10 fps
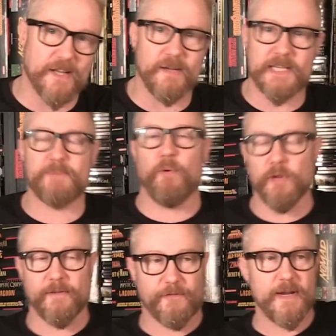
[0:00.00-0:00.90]
going to be
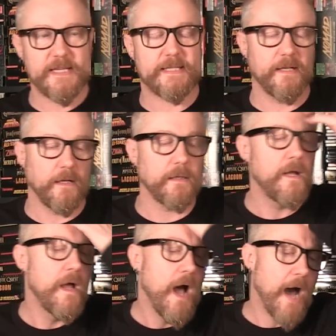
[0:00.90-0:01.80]
spoiler-free still
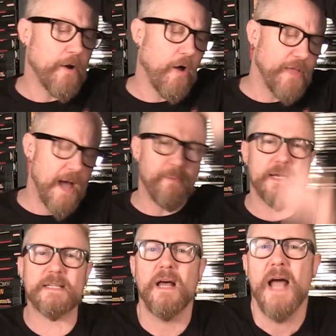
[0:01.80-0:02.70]
and all that, but
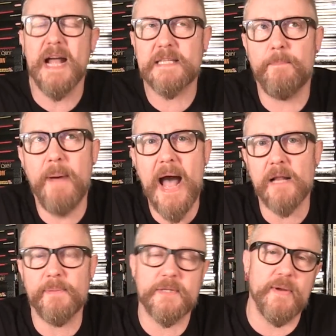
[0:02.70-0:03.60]
it's it's a
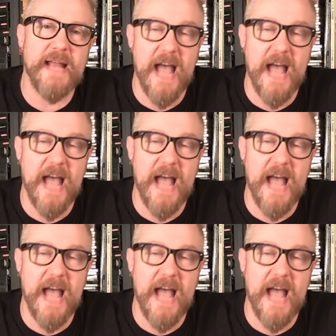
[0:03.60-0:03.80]
battle between